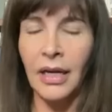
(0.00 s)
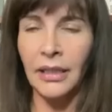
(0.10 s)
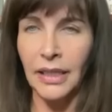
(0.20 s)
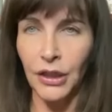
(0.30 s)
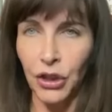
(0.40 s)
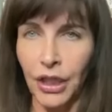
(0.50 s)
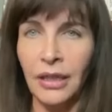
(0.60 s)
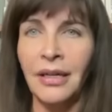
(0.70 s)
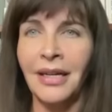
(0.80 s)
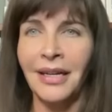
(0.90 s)
condition
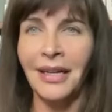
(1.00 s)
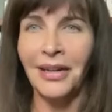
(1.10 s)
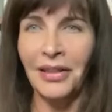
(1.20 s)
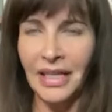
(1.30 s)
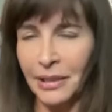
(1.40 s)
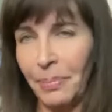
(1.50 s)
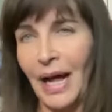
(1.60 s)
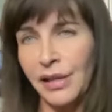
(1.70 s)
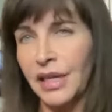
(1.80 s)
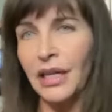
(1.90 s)
that the
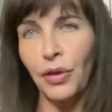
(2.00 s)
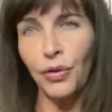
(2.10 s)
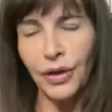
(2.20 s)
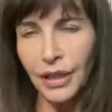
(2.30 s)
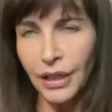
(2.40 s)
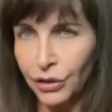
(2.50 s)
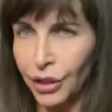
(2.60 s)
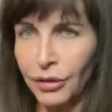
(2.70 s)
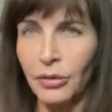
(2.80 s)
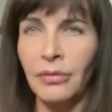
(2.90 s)
Palestinian Authority
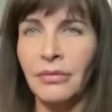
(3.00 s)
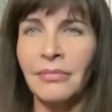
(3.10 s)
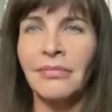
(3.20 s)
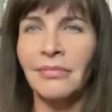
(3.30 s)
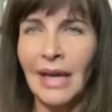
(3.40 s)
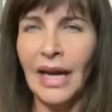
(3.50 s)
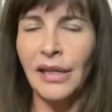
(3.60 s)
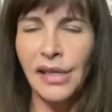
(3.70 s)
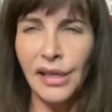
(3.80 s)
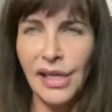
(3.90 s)
too
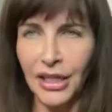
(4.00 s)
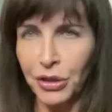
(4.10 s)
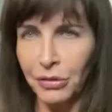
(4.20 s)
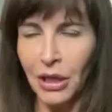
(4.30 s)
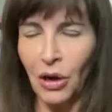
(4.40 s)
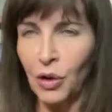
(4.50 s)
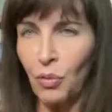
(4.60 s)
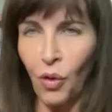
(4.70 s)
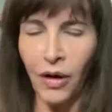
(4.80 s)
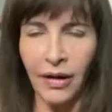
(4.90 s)
ends its century-long
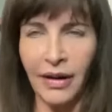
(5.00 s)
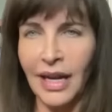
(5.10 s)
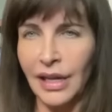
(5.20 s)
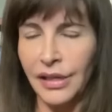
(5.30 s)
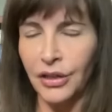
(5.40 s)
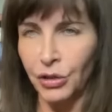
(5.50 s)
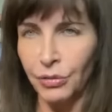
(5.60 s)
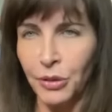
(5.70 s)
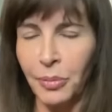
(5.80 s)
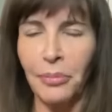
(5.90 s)
war against the
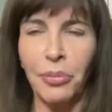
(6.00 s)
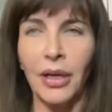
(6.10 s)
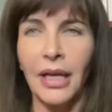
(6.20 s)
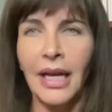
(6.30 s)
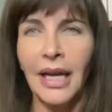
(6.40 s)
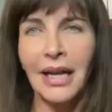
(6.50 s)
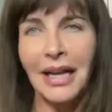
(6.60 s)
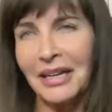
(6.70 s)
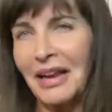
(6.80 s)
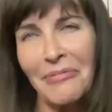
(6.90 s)
Jewish people.
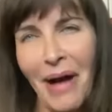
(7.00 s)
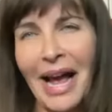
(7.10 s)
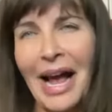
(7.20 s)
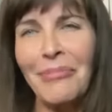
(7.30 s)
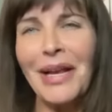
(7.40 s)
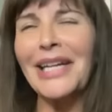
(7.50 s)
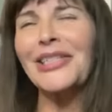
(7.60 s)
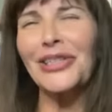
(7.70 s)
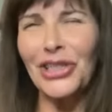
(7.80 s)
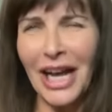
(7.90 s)
I
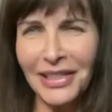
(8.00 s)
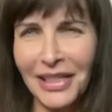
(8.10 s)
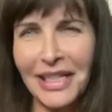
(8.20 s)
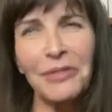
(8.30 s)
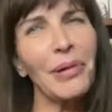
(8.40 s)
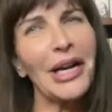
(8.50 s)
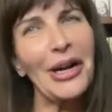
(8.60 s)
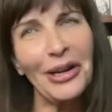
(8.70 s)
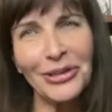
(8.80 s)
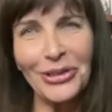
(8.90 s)
suggested
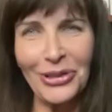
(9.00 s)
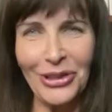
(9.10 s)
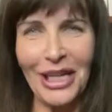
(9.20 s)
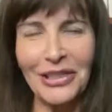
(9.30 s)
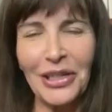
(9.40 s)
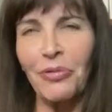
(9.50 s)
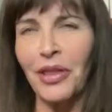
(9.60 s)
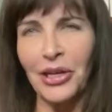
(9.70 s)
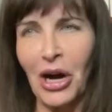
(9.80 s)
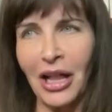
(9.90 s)
it with
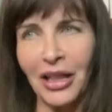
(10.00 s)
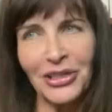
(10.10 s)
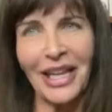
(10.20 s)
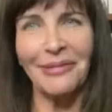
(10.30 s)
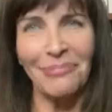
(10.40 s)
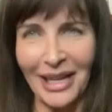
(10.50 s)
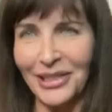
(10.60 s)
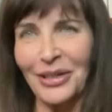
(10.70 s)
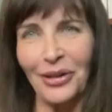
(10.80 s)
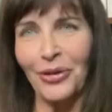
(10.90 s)
the knowledge that the
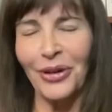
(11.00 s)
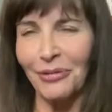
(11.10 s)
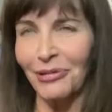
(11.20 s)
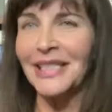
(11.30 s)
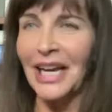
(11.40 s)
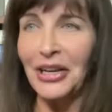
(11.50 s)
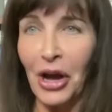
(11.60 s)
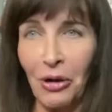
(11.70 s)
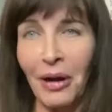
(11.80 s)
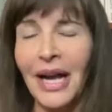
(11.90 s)
Palestinian Authority would say
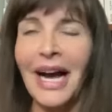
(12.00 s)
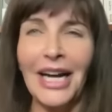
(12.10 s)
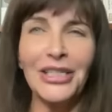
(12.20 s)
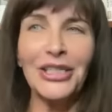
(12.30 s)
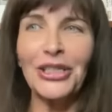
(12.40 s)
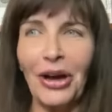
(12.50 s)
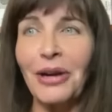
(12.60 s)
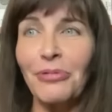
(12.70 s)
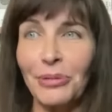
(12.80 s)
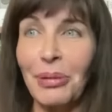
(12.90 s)
no. I just thought
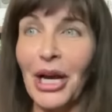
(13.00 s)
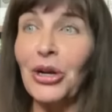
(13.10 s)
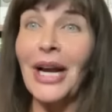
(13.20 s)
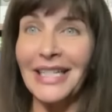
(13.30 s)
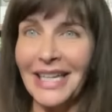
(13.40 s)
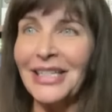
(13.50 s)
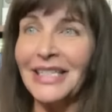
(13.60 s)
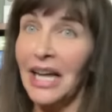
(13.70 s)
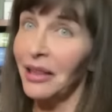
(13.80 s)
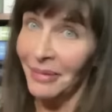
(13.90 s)
it would be a good idea to
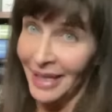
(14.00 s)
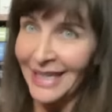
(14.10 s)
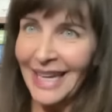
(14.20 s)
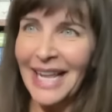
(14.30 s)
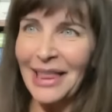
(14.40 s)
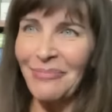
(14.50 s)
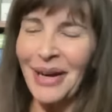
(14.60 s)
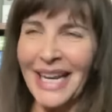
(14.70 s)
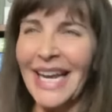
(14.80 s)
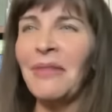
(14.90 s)
tell them, take the
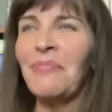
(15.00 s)
money